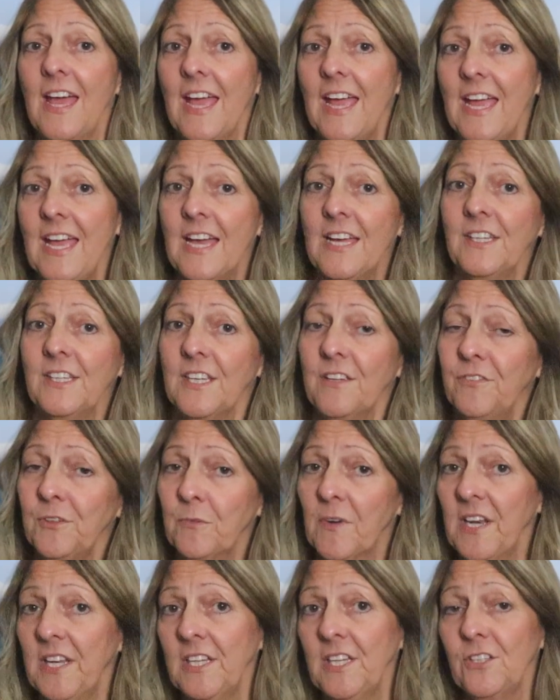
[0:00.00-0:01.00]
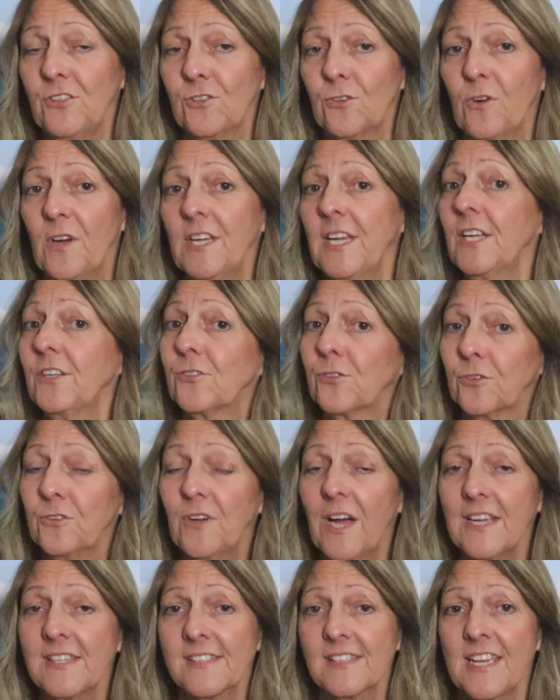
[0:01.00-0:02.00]
And if you want to enjoy a true
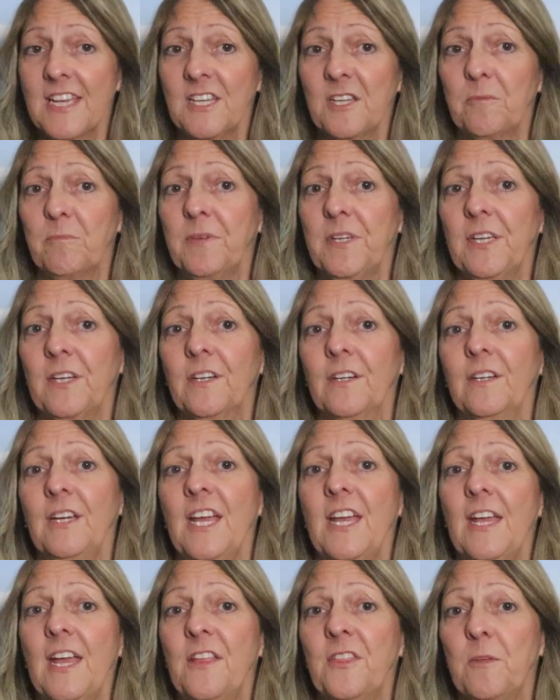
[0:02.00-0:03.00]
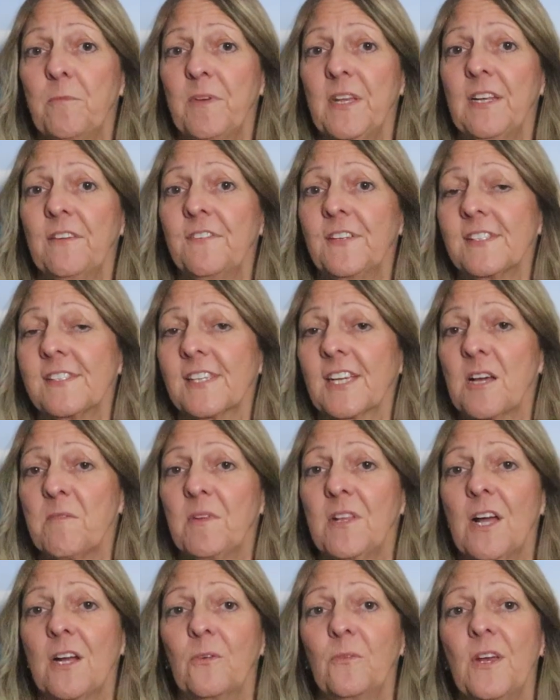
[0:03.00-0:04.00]
Icelandic beer and the benefits that come
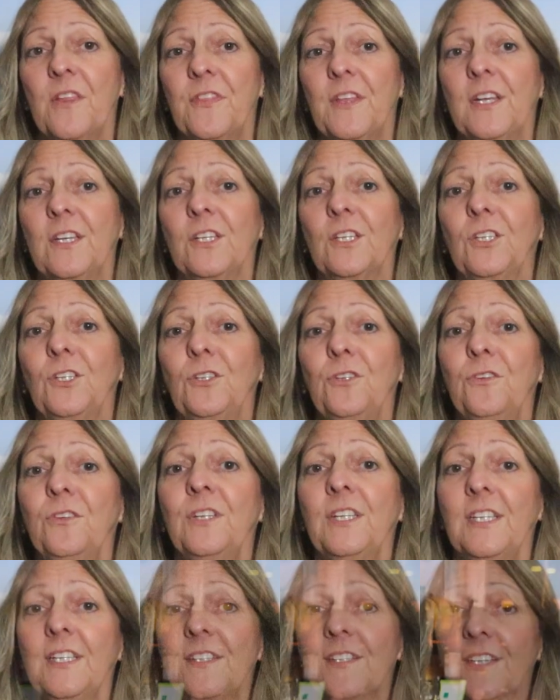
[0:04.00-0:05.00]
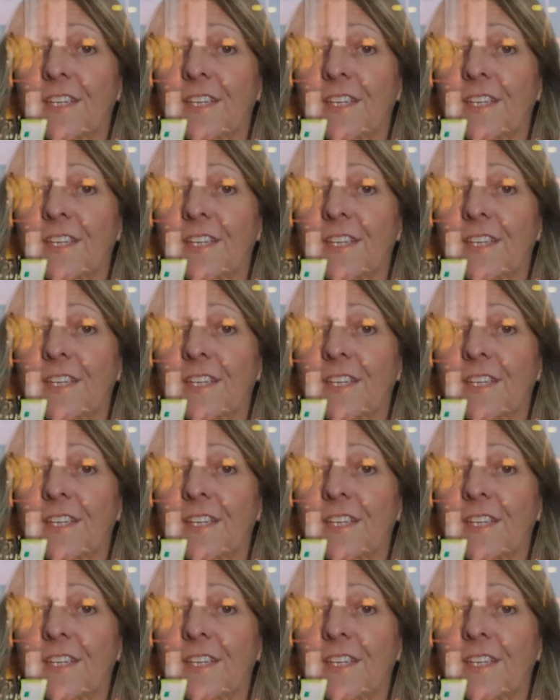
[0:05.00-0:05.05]
along with it, you need